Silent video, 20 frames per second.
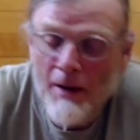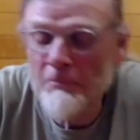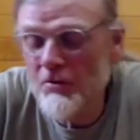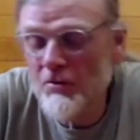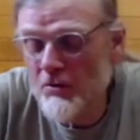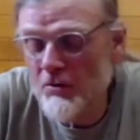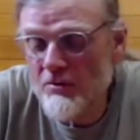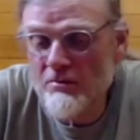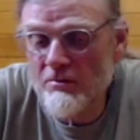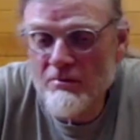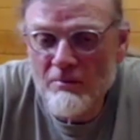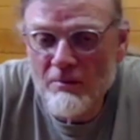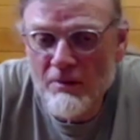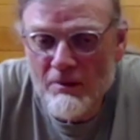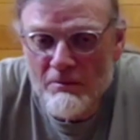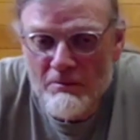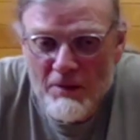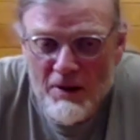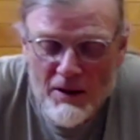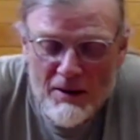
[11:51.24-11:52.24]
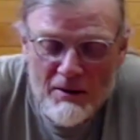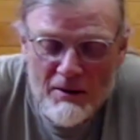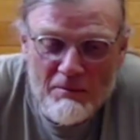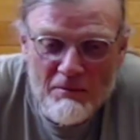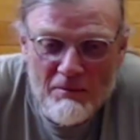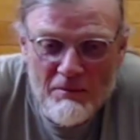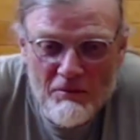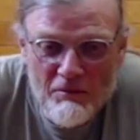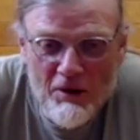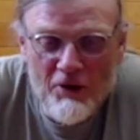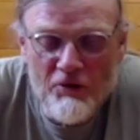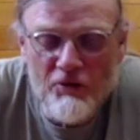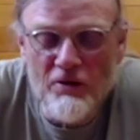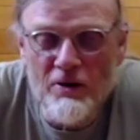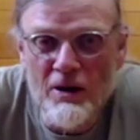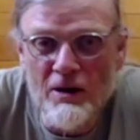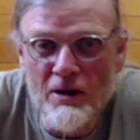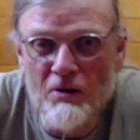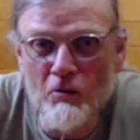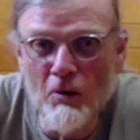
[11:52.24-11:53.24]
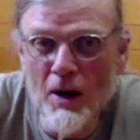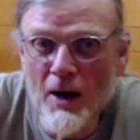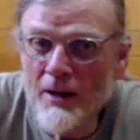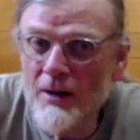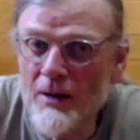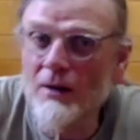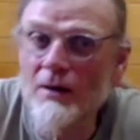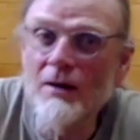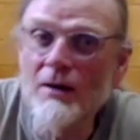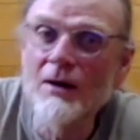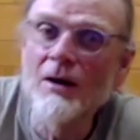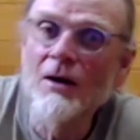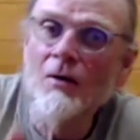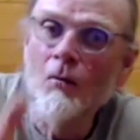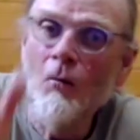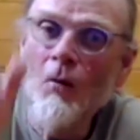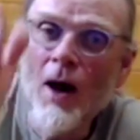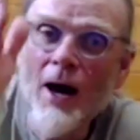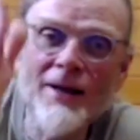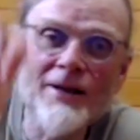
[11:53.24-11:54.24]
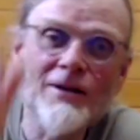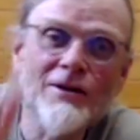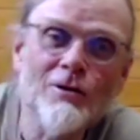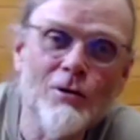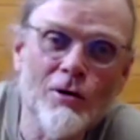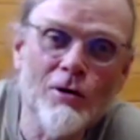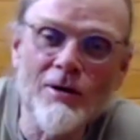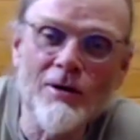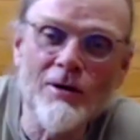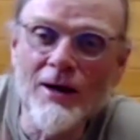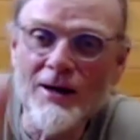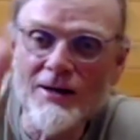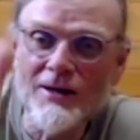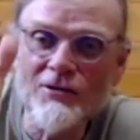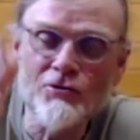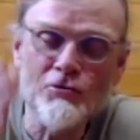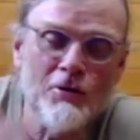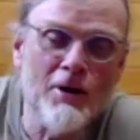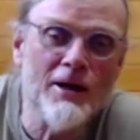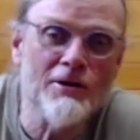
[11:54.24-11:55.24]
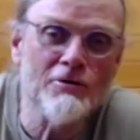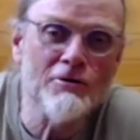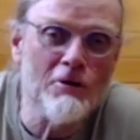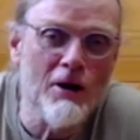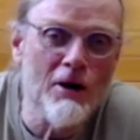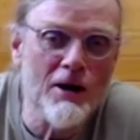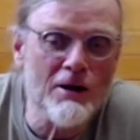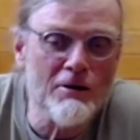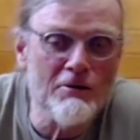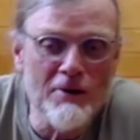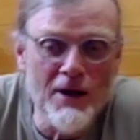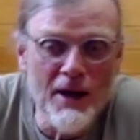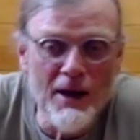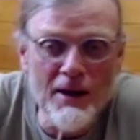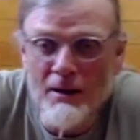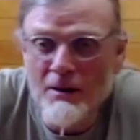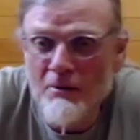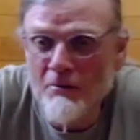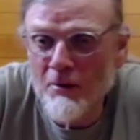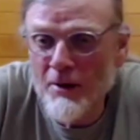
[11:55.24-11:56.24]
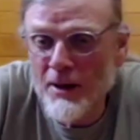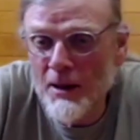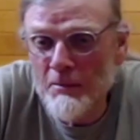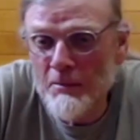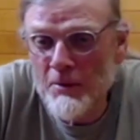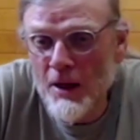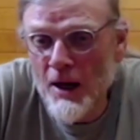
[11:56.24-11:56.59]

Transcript: just being fussy and want it to look like a straight trunk when I'm